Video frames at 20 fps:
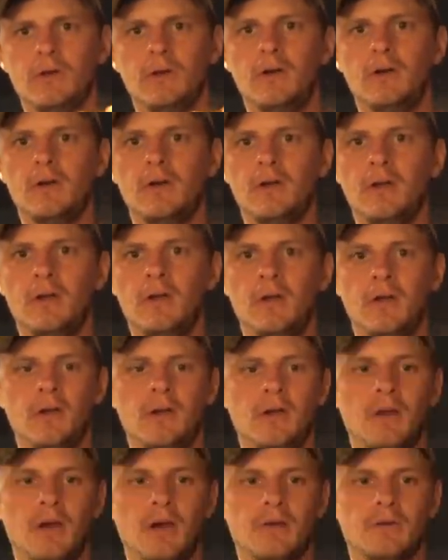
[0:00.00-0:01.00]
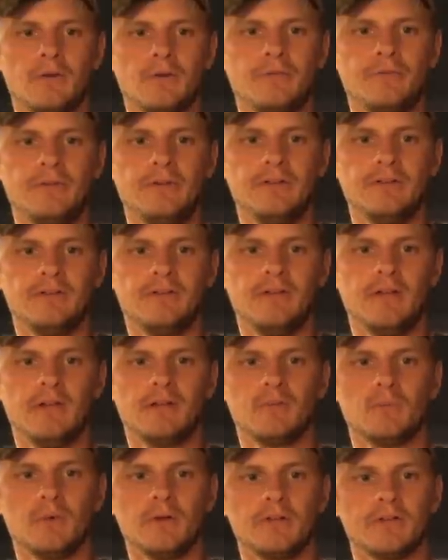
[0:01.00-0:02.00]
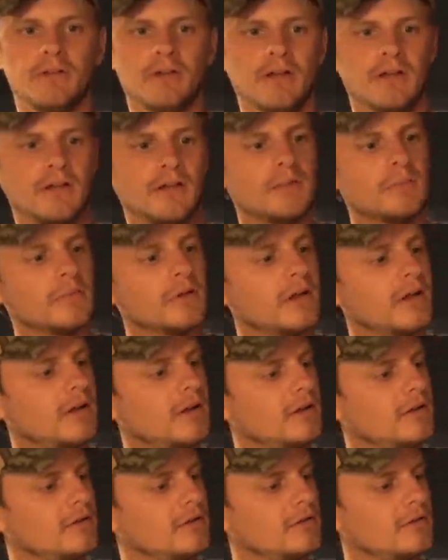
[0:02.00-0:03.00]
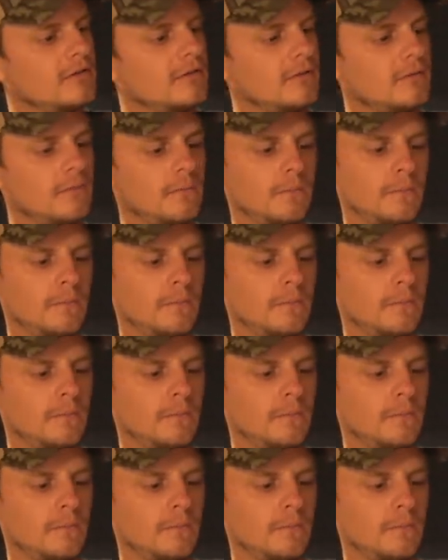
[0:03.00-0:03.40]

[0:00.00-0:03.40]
I don't know if you can see as well as I can, but that is